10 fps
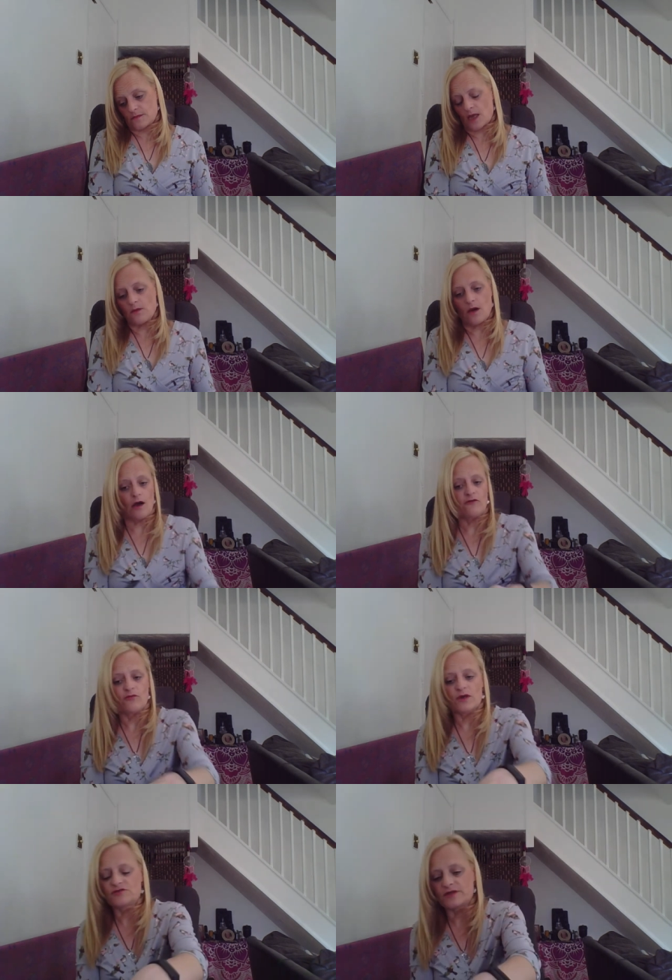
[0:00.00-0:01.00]
I'm half
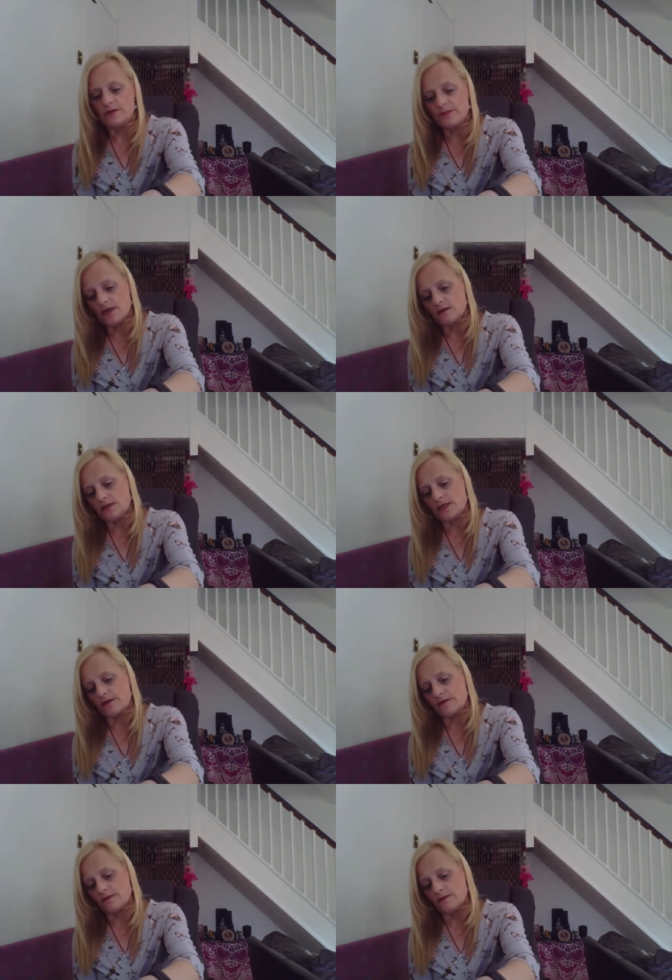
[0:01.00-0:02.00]
wondering, let me cut the deck.